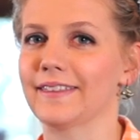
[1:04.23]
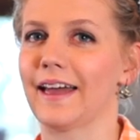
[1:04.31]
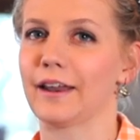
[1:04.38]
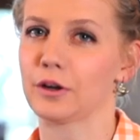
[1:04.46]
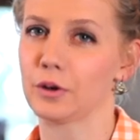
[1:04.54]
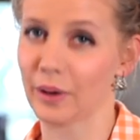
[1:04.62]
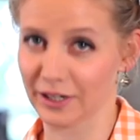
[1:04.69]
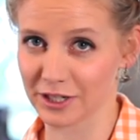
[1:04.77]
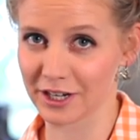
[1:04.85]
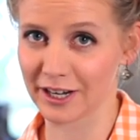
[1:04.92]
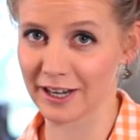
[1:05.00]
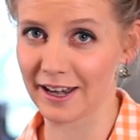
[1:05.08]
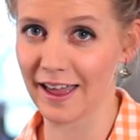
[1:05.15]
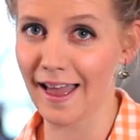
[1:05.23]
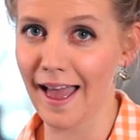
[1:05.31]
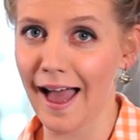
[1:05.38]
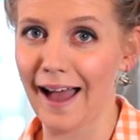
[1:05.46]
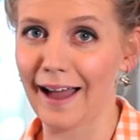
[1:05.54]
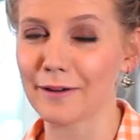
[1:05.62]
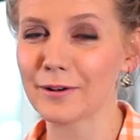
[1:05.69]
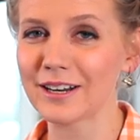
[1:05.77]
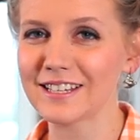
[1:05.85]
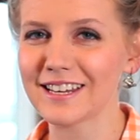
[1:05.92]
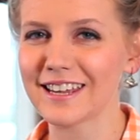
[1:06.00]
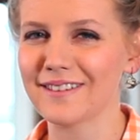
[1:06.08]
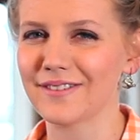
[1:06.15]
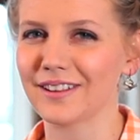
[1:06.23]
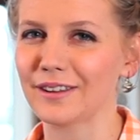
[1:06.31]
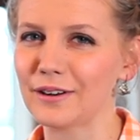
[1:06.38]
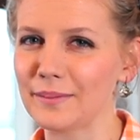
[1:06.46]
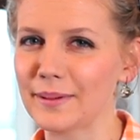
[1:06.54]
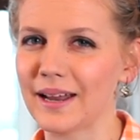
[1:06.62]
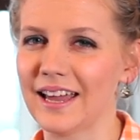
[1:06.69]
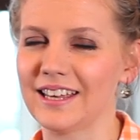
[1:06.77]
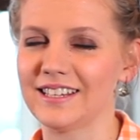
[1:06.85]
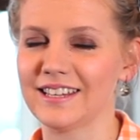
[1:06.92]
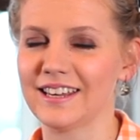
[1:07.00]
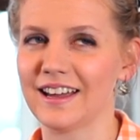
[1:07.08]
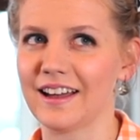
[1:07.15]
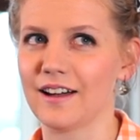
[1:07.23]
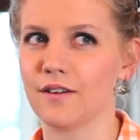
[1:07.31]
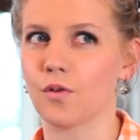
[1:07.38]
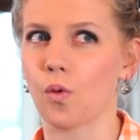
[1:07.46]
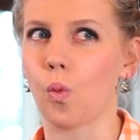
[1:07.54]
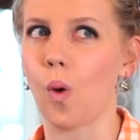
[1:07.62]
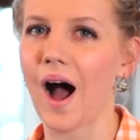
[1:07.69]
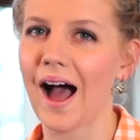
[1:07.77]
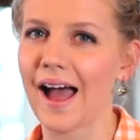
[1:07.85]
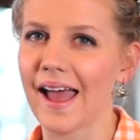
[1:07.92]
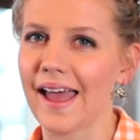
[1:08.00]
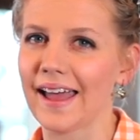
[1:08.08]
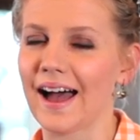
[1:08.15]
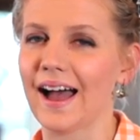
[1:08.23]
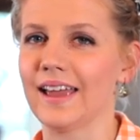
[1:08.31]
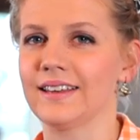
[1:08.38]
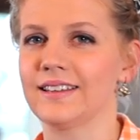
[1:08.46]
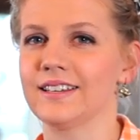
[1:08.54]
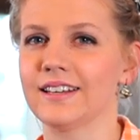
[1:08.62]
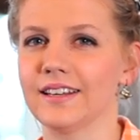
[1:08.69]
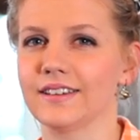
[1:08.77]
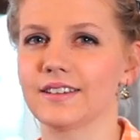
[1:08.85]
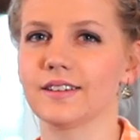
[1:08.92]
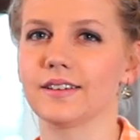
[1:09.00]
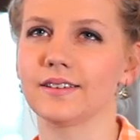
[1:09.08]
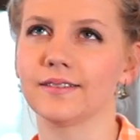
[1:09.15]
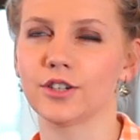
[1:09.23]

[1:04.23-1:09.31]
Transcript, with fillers: that question, I wanted to give a little bit idea of why I didn't